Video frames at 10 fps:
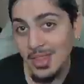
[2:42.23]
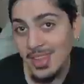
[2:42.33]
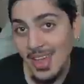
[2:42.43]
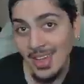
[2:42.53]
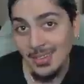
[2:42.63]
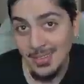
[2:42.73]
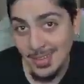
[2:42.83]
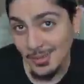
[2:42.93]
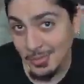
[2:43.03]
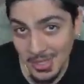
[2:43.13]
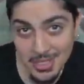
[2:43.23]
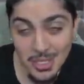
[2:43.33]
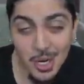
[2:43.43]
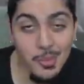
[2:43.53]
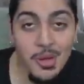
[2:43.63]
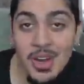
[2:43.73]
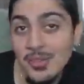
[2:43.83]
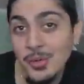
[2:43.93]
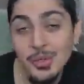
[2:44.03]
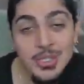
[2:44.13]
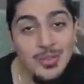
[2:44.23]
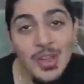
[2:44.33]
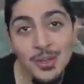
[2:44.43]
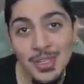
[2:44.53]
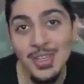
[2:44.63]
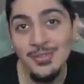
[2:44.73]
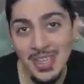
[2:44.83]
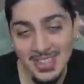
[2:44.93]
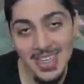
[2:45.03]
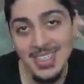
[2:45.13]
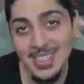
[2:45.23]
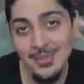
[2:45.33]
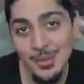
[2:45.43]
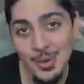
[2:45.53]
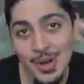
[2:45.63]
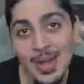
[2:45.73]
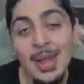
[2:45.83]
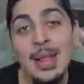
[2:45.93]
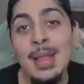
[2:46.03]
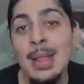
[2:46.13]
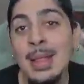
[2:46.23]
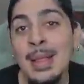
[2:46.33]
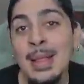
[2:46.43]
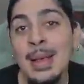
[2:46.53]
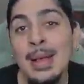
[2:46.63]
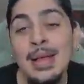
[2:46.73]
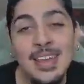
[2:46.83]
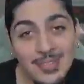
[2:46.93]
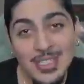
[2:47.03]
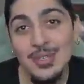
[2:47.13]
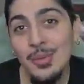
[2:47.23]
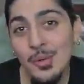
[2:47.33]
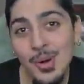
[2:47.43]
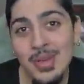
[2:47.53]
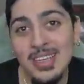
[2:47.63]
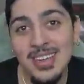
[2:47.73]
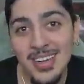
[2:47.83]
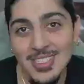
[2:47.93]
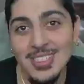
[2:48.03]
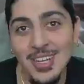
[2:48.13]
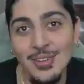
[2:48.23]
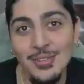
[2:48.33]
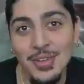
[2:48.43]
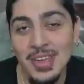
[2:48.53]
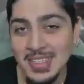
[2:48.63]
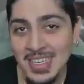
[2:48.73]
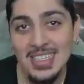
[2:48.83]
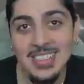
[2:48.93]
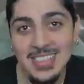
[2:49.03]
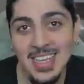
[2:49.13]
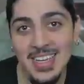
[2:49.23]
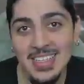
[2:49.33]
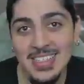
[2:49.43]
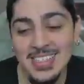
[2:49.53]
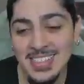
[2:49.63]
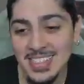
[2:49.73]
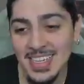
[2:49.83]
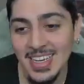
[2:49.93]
than that, let's talk about everyone's favorite in the Fantastic Four. Invisible Woman herself, and yes, that is